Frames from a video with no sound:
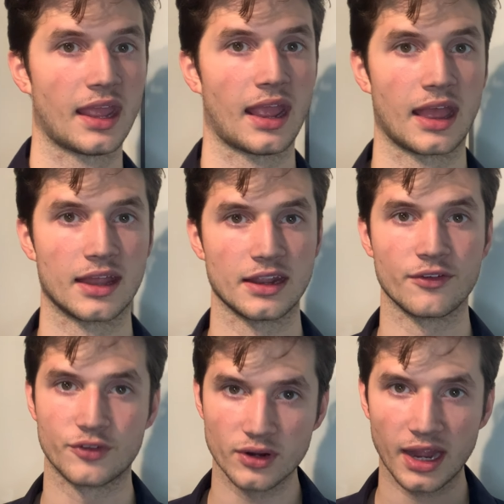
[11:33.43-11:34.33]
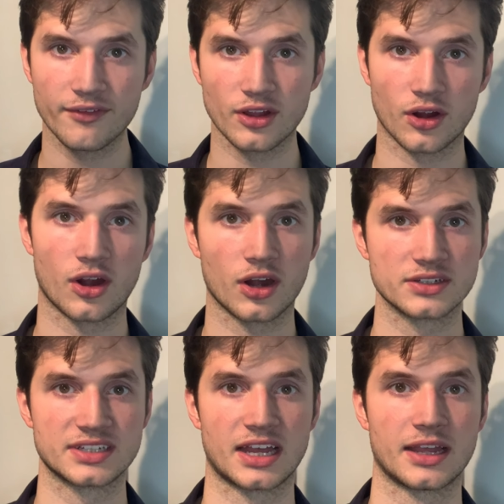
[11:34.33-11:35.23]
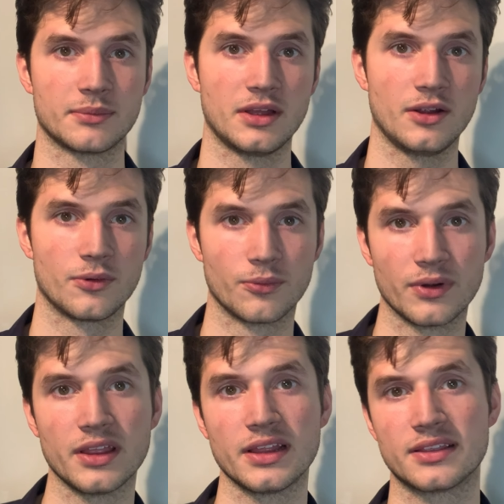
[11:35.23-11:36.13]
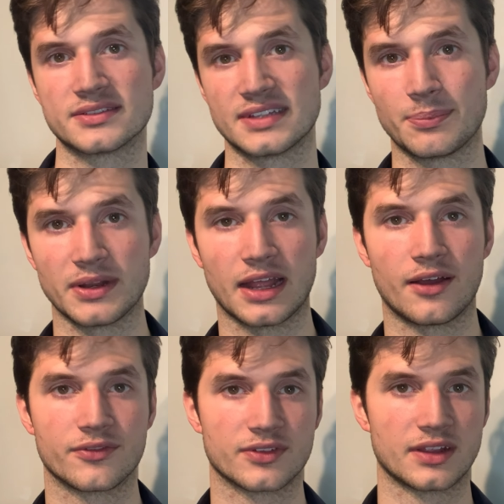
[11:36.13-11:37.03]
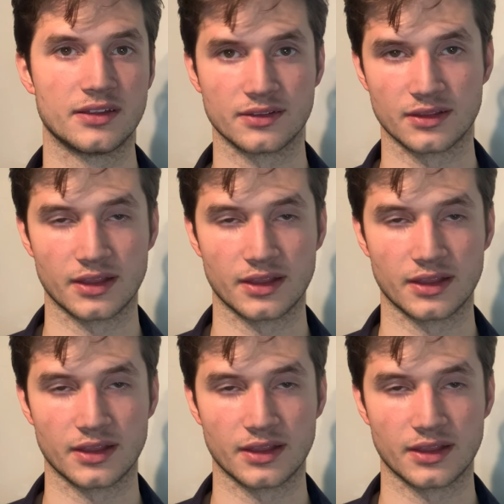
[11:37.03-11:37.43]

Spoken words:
And if you're having a hard time really stepping out of the